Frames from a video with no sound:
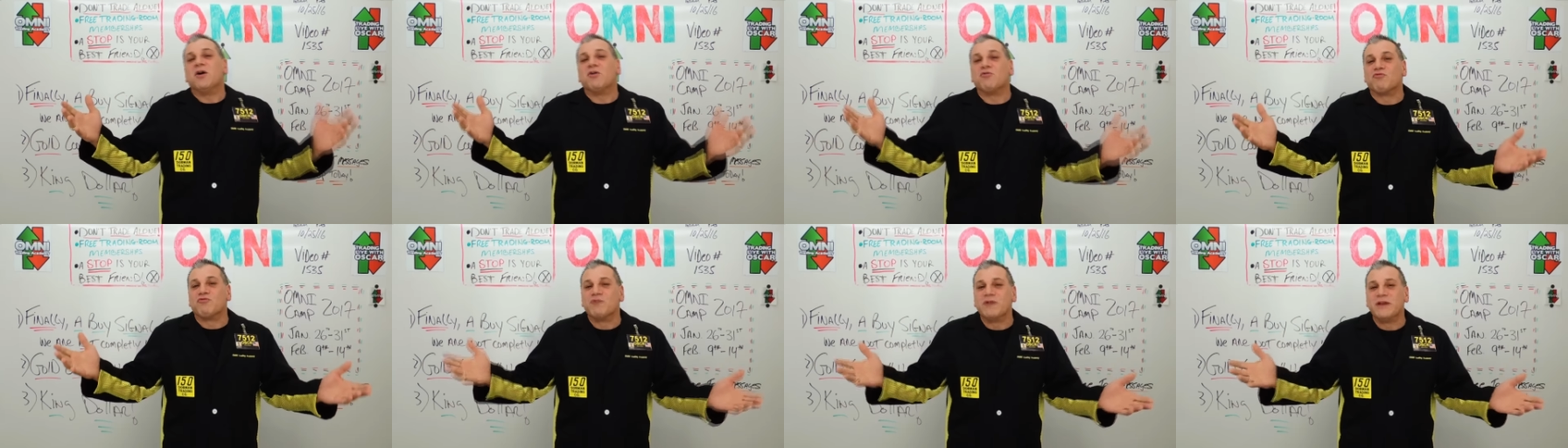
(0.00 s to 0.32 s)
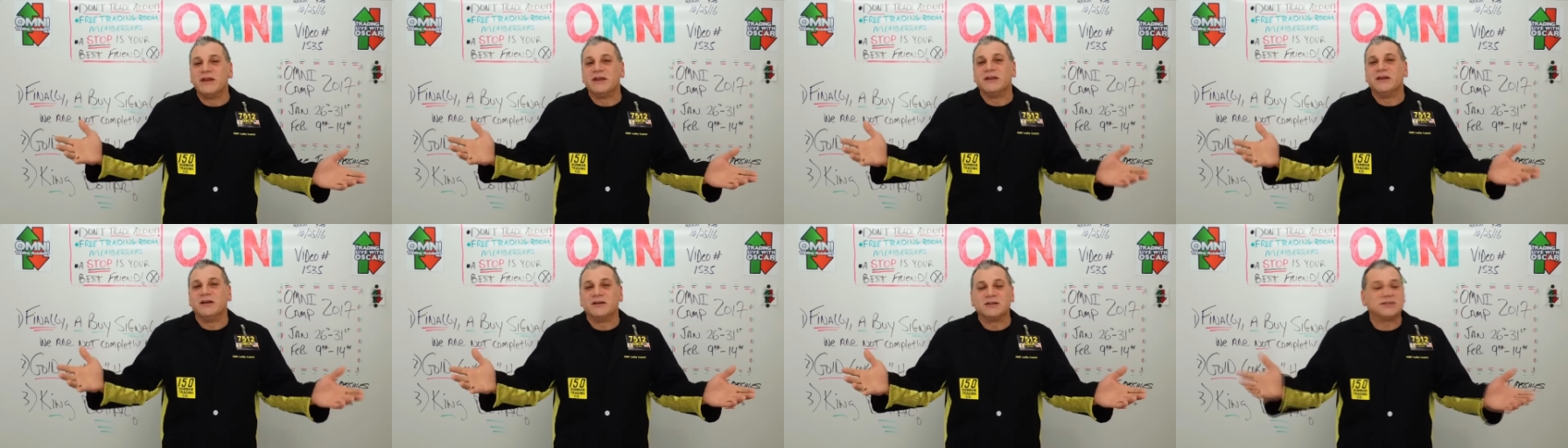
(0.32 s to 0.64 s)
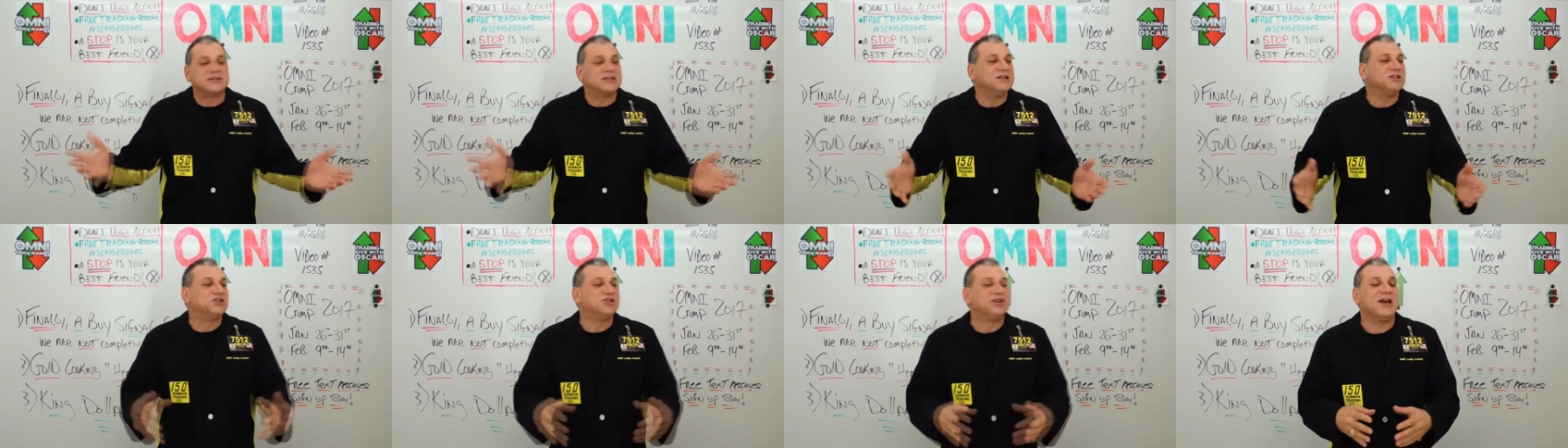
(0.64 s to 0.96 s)
arena
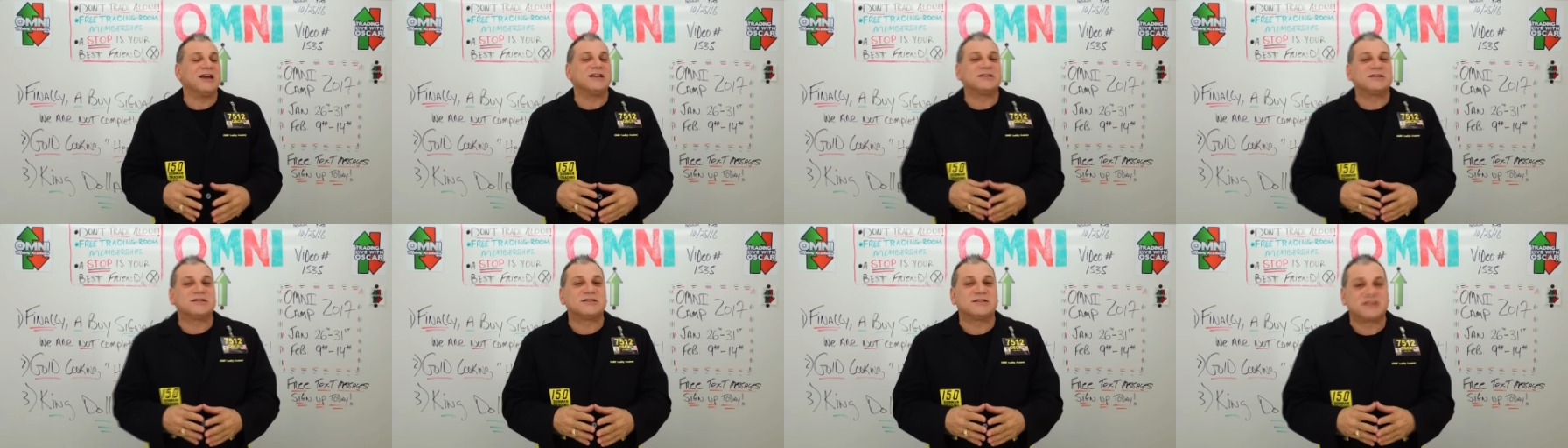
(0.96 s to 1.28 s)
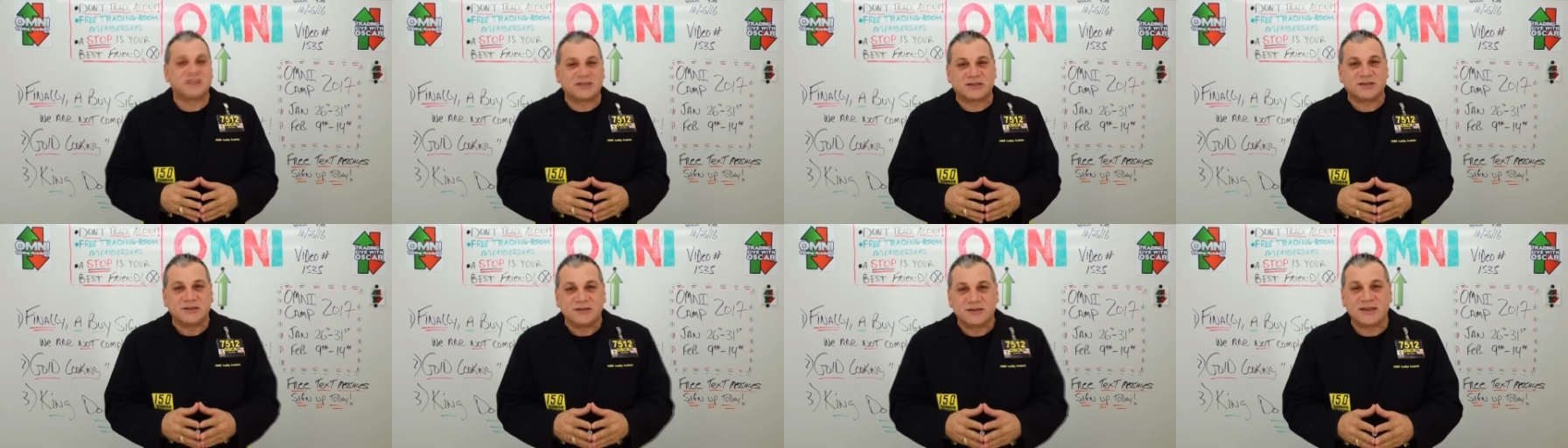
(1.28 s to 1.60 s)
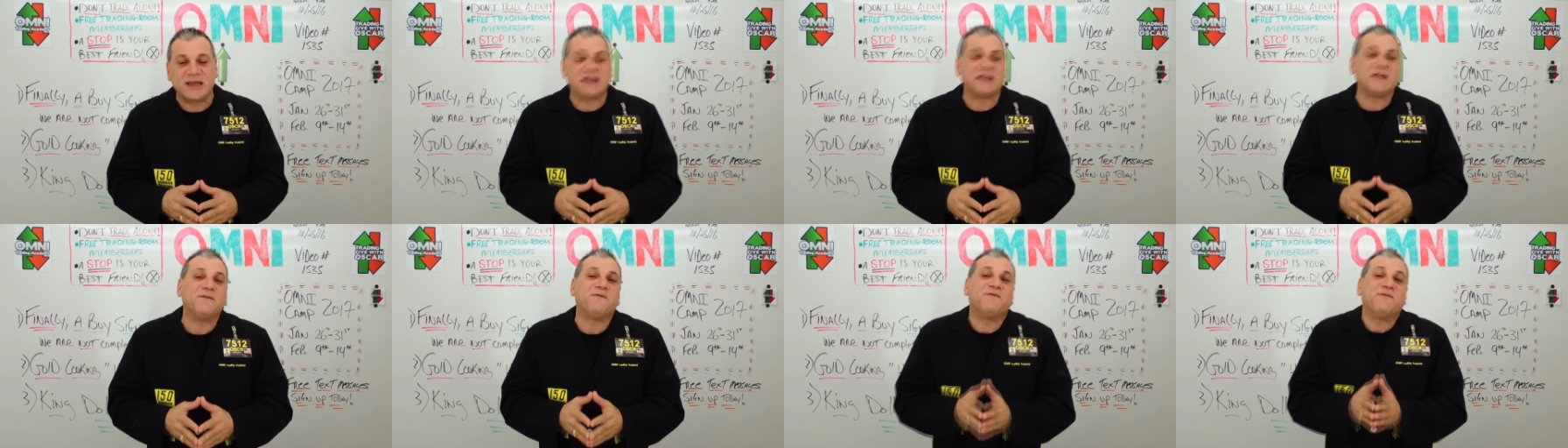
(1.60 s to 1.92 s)
suggests
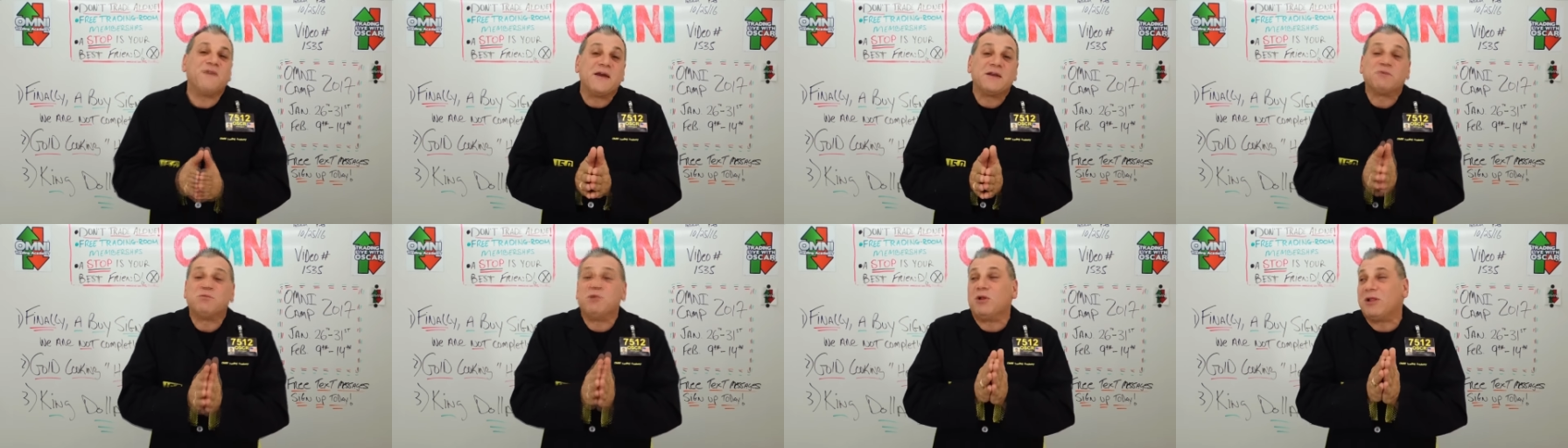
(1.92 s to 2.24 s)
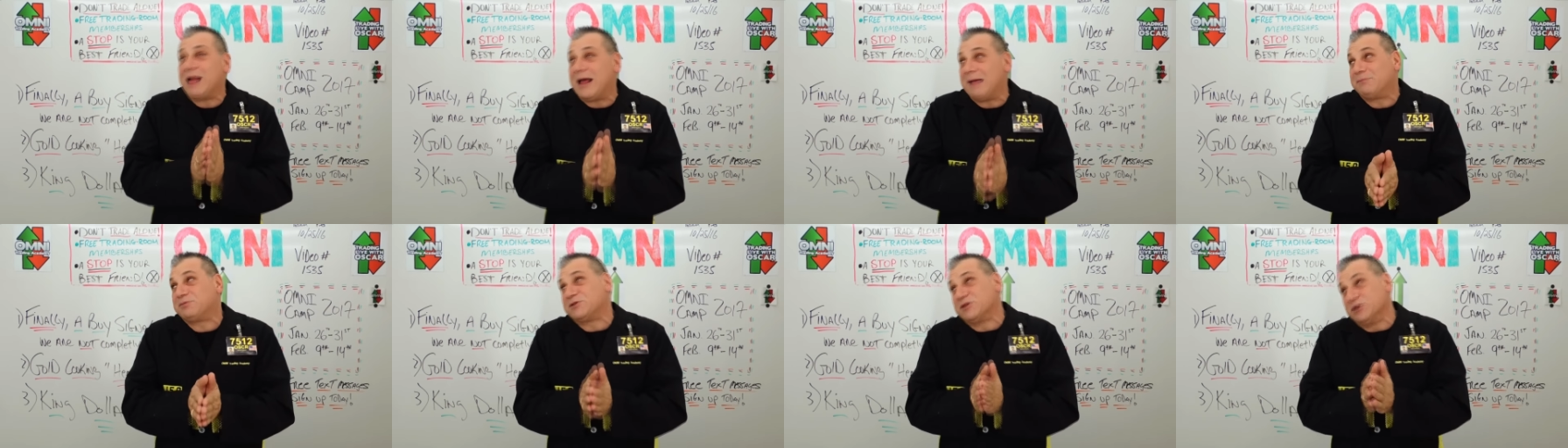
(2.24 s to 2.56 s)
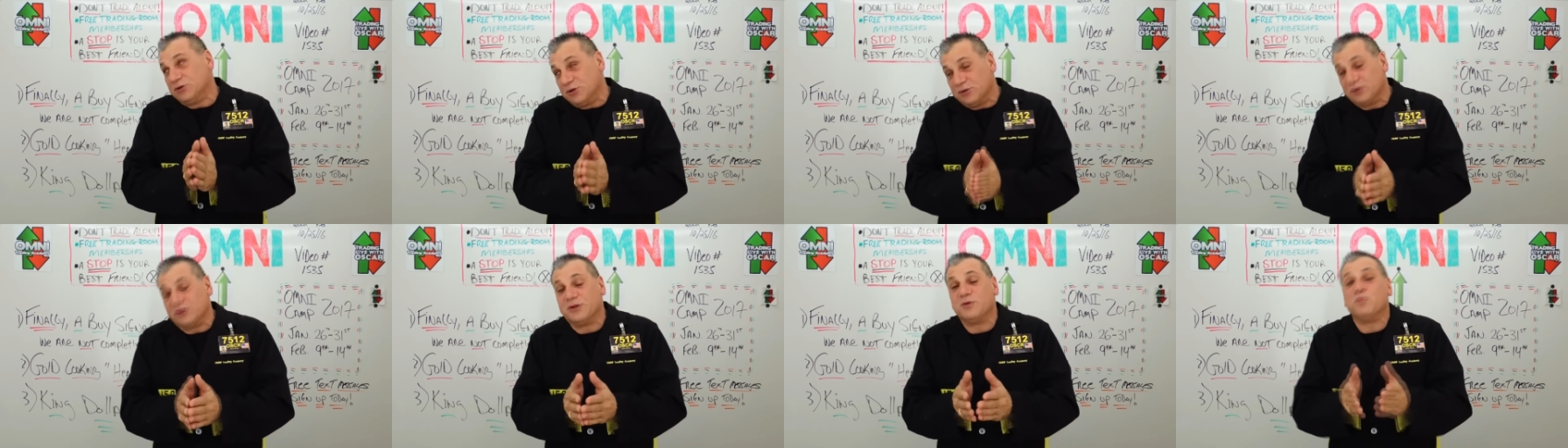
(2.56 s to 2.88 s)
that the Fed will
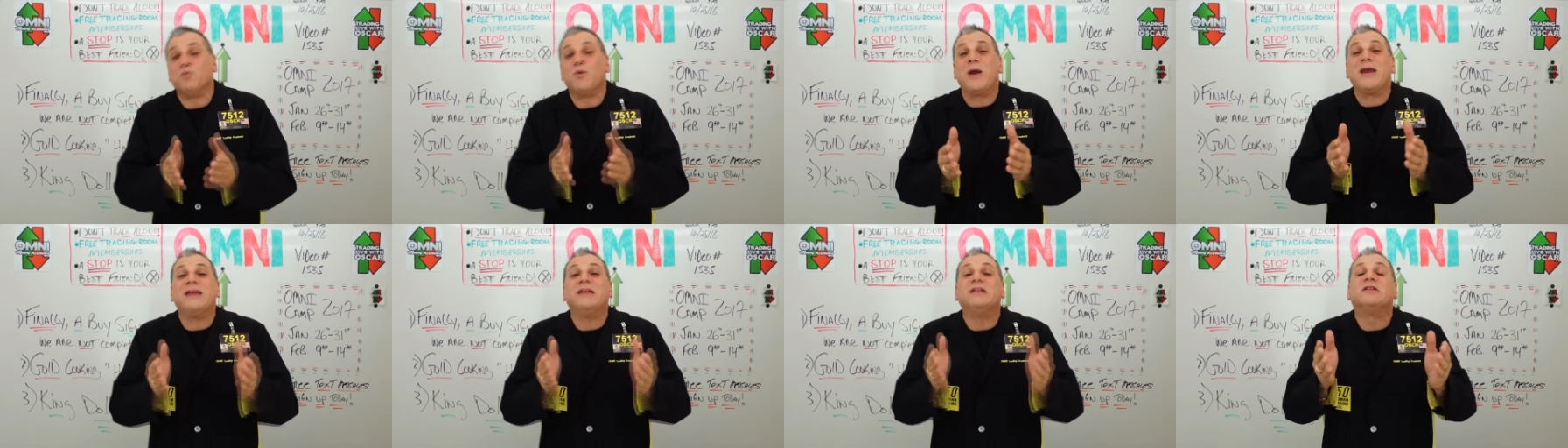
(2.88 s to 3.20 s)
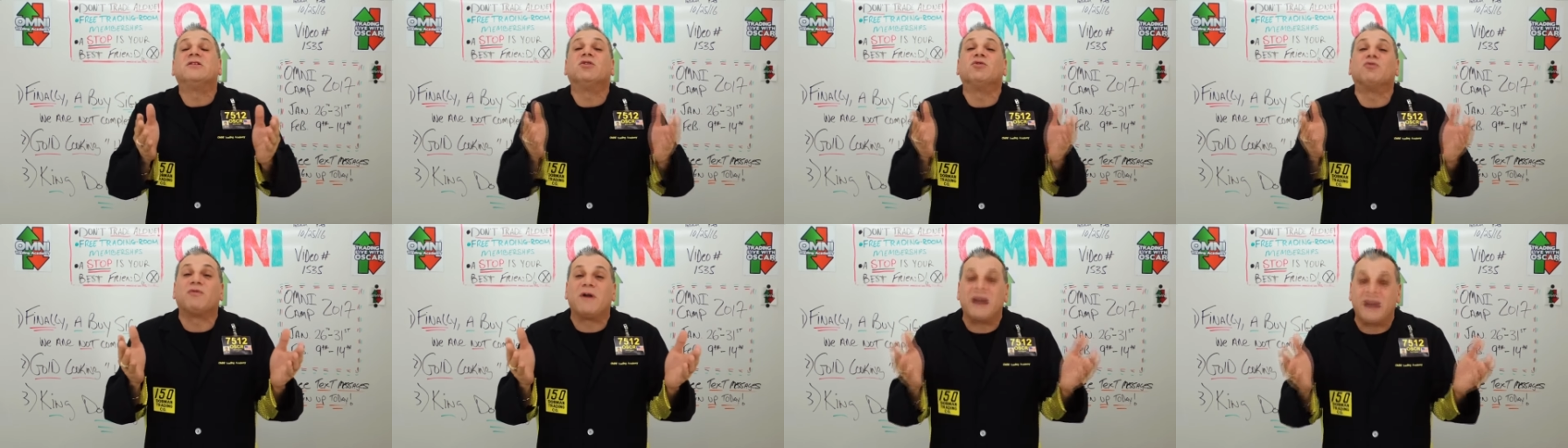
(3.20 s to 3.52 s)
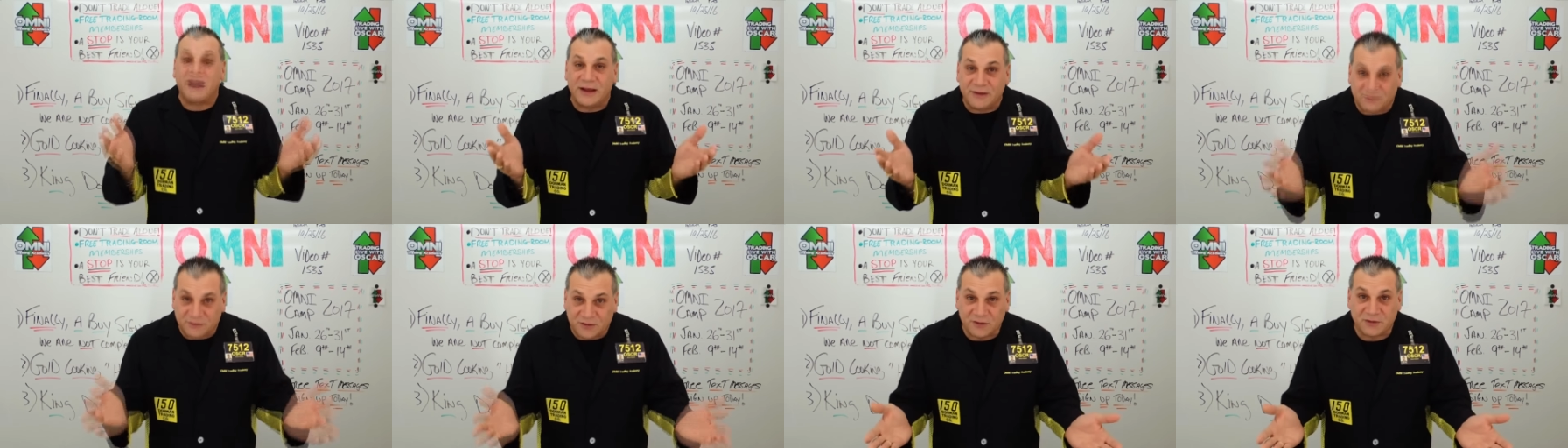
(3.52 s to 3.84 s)
absolutely wait until
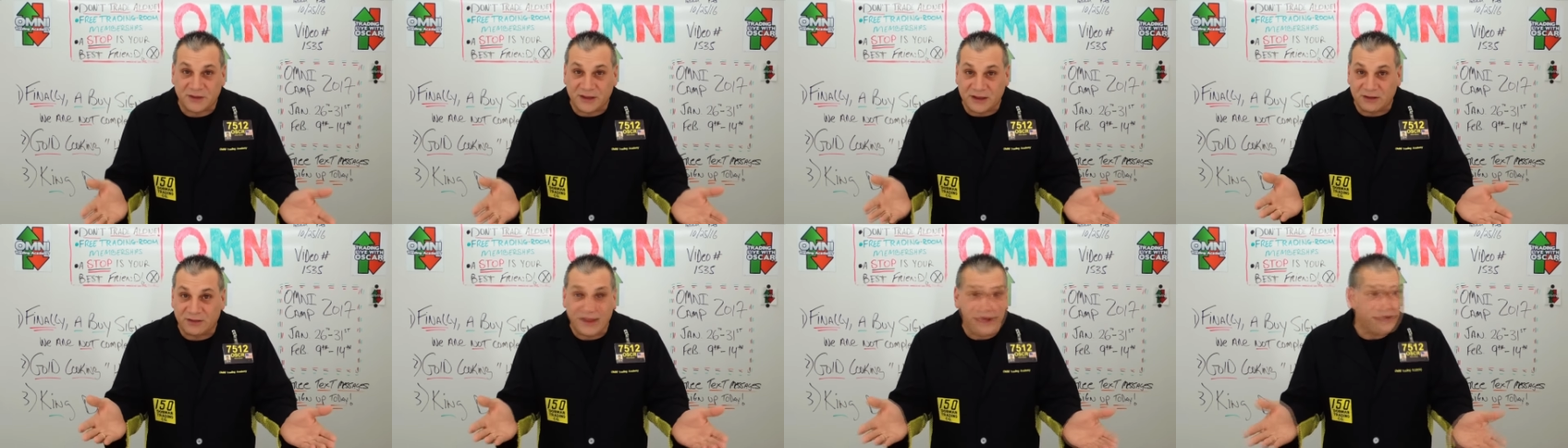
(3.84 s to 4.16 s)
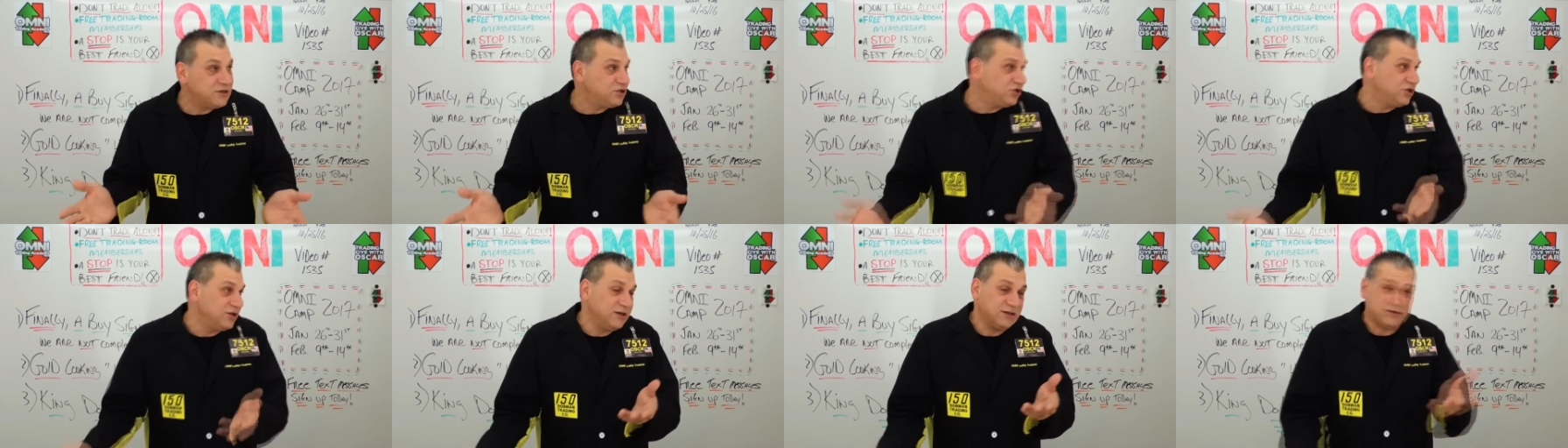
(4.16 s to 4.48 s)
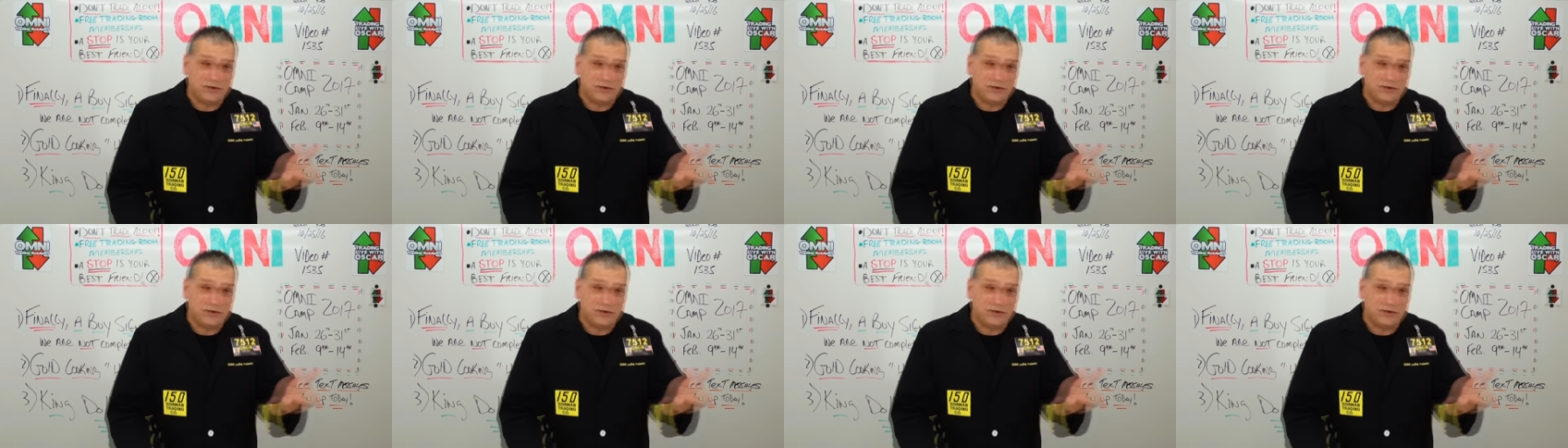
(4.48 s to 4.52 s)
right after the election.